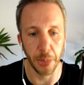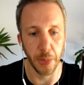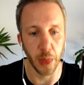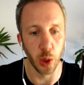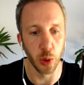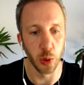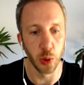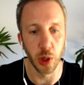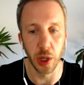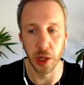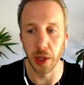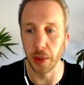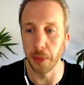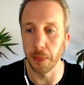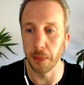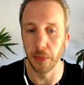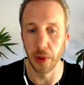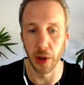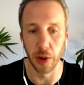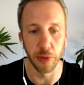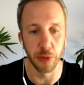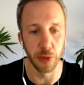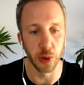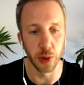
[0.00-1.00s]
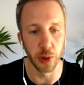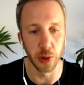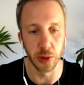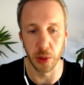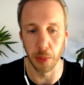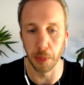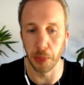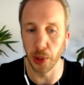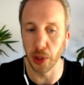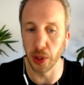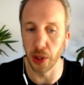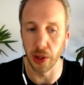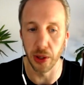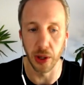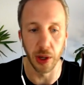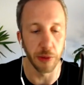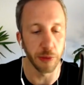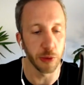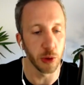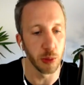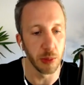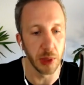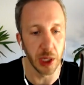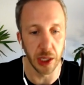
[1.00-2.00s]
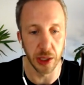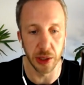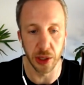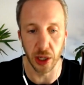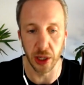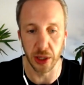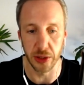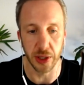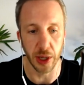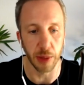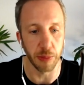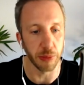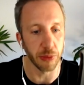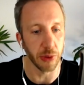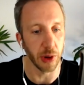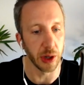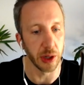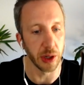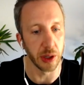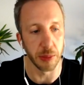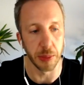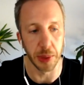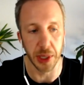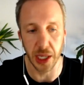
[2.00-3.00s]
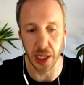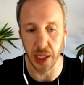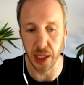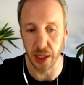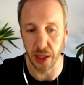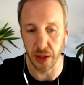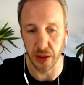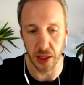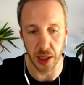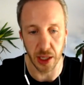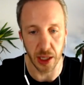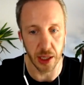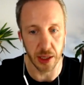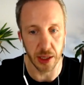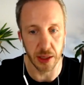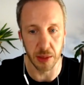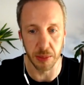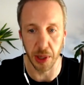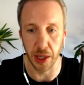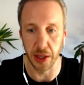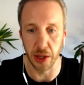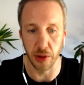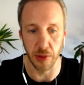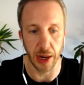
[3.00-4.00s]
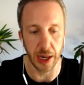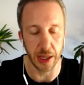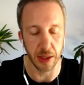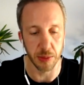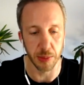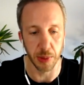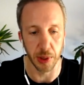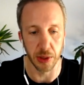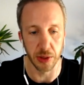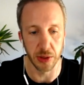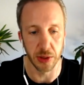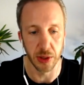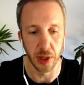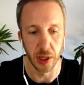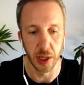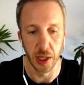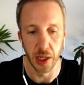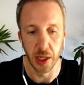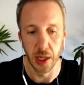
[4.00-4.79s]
who can afford to put a few million dollars up front at the beginning of the year to buy their ad spots.